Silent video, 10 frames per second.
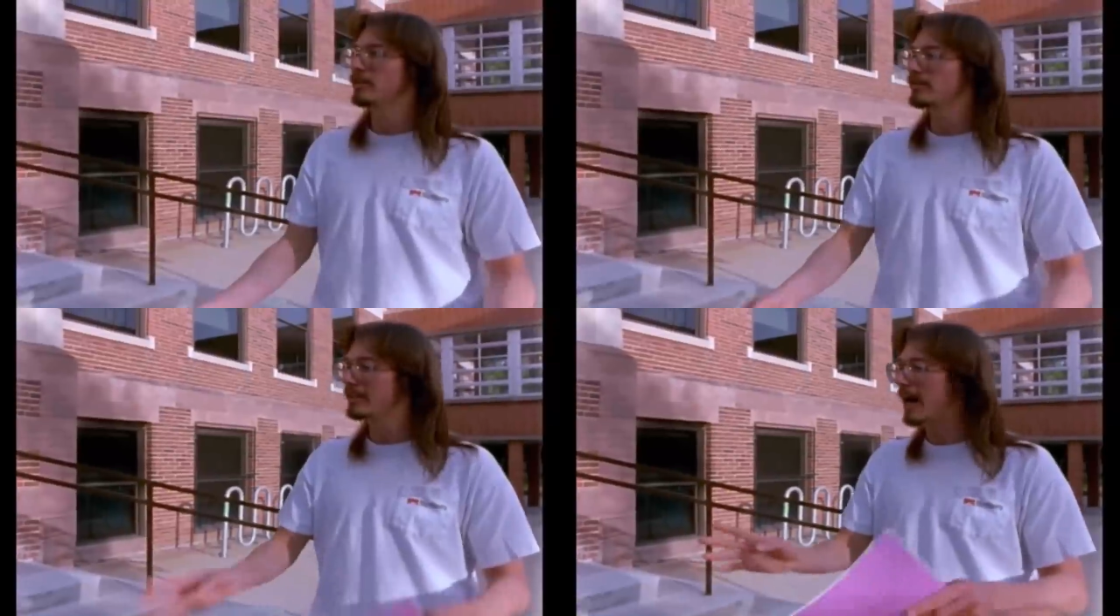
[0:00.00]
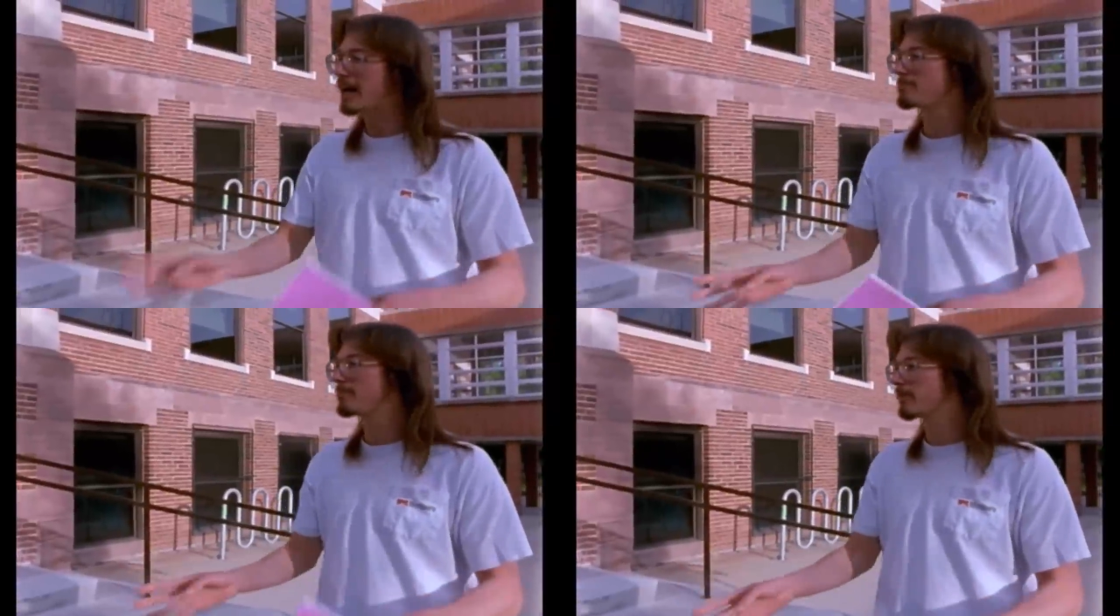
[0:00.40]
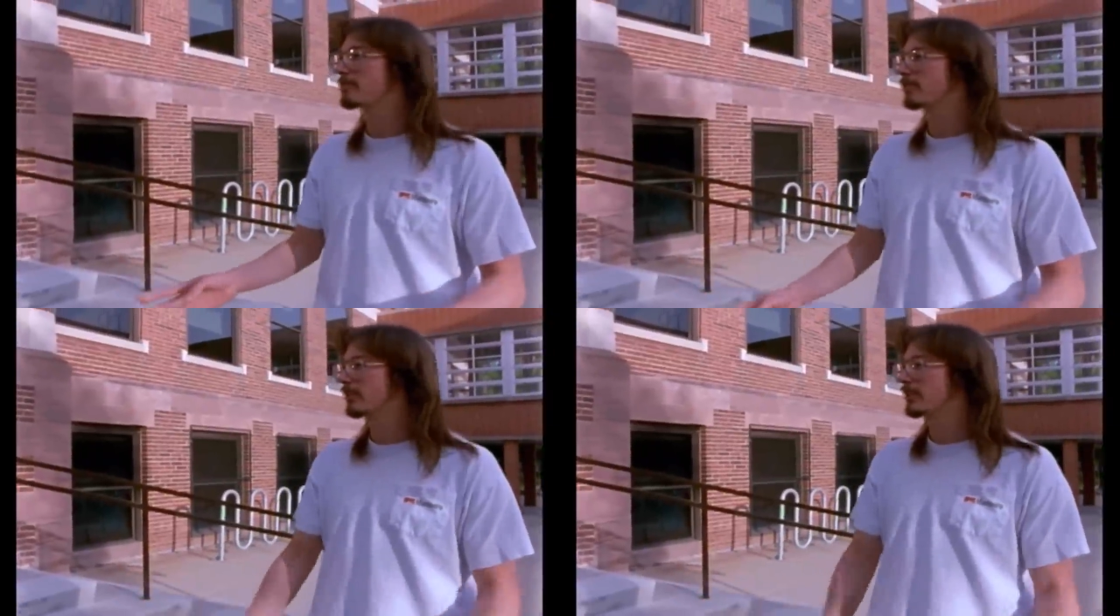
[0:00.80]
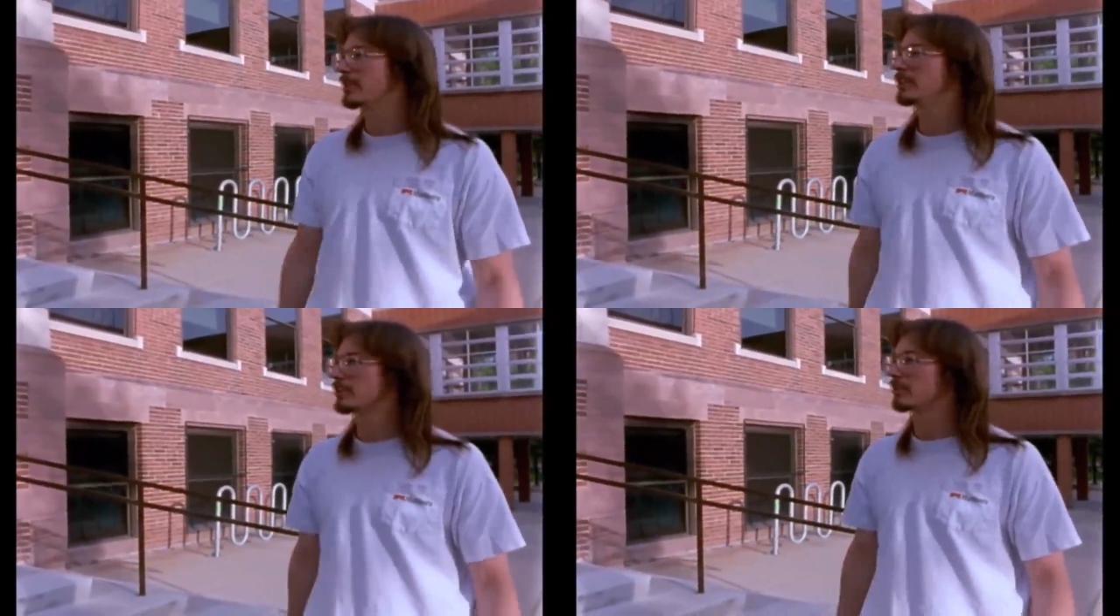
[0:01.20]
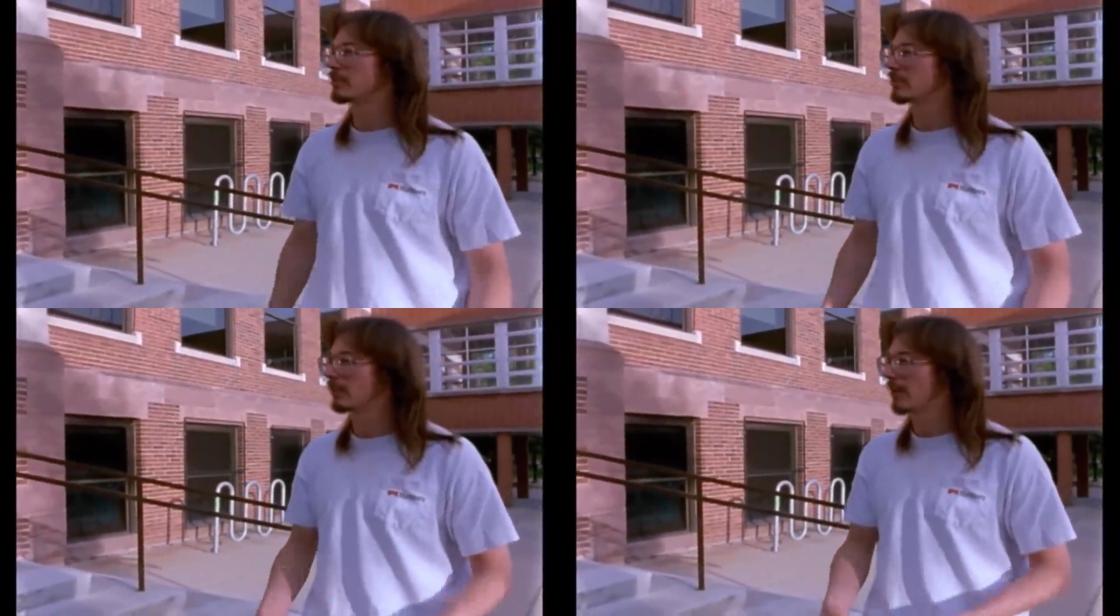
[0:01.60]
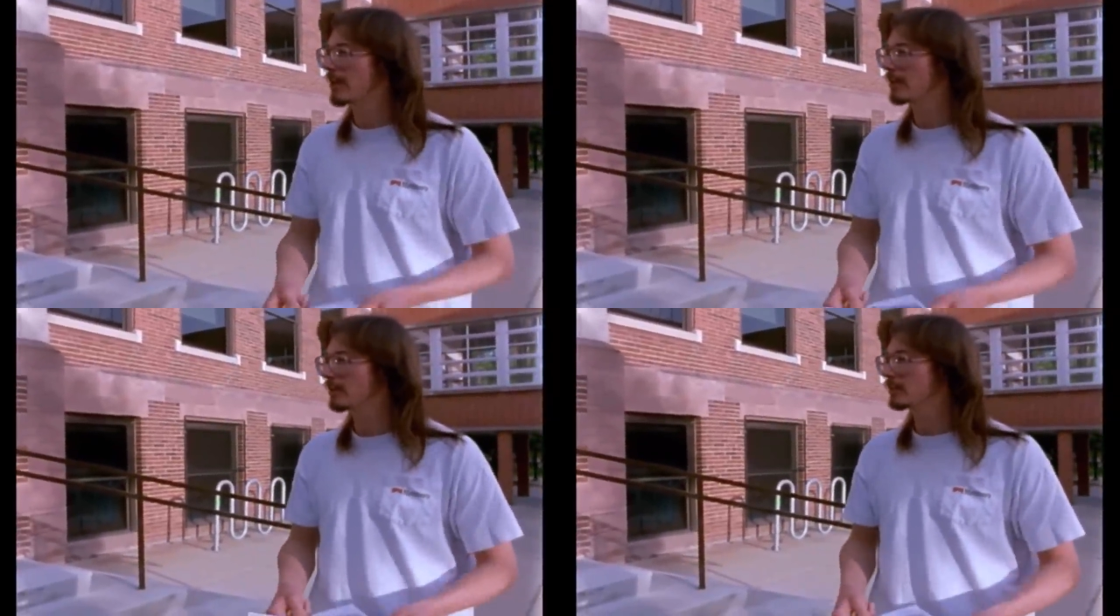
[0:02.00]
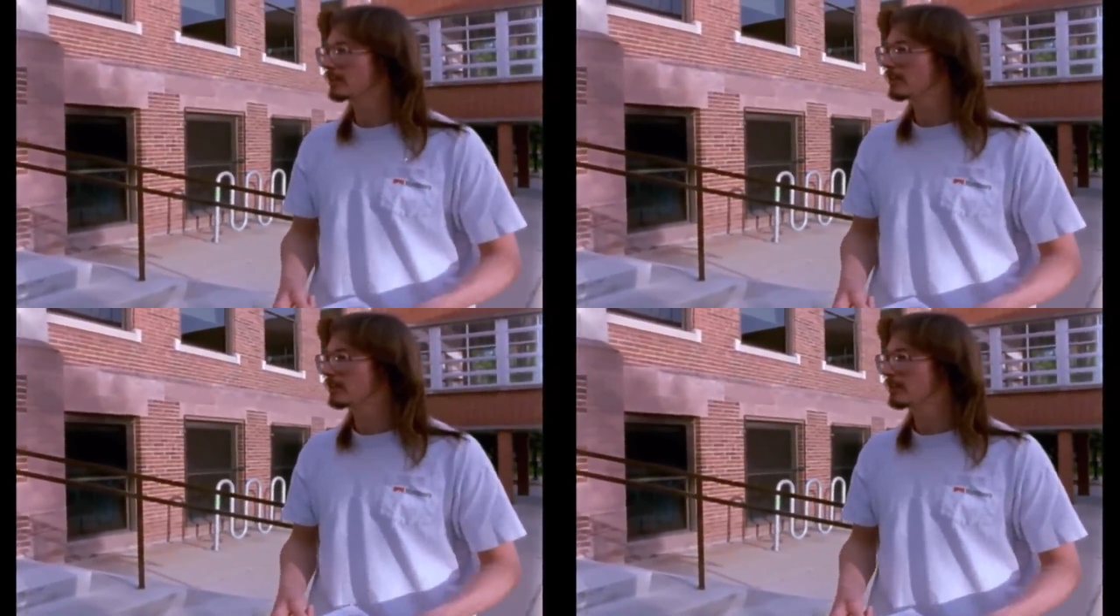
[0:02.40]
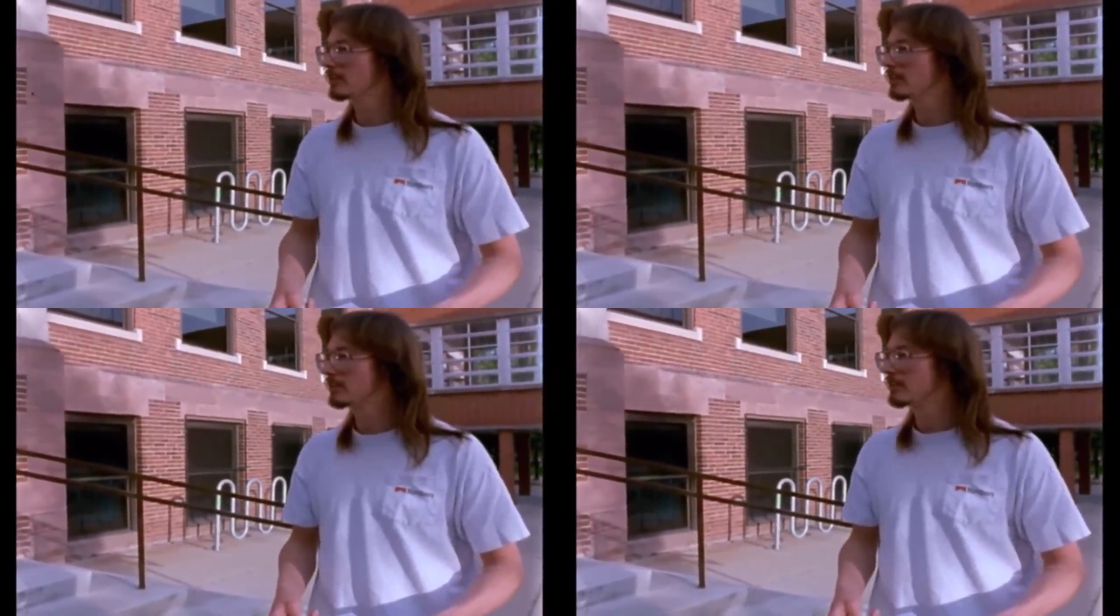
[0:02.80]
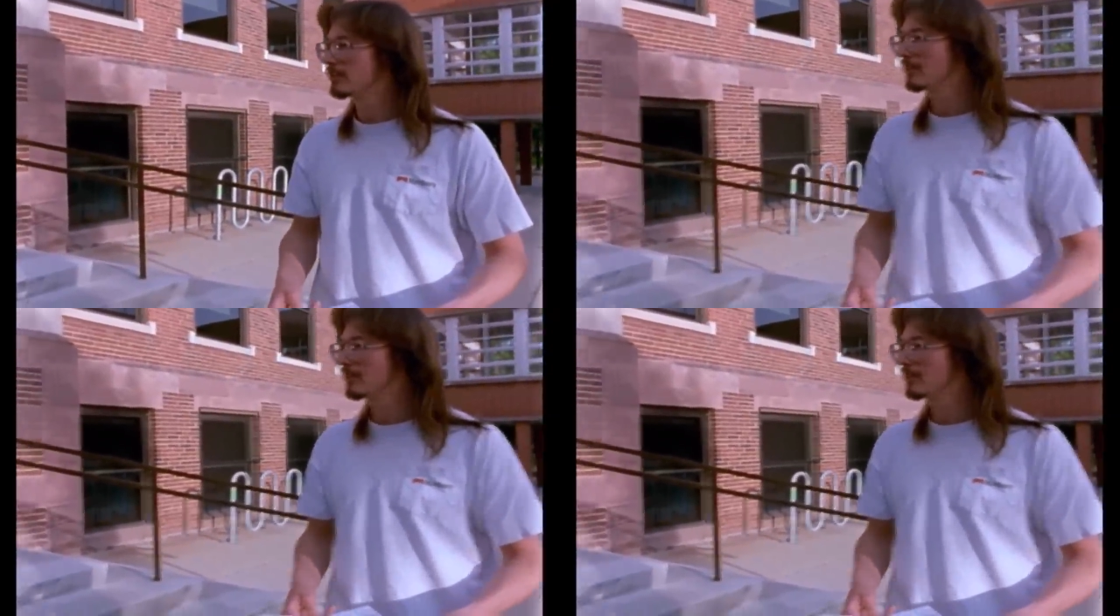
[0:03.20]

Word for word: You gotta put them strategically, okay? Got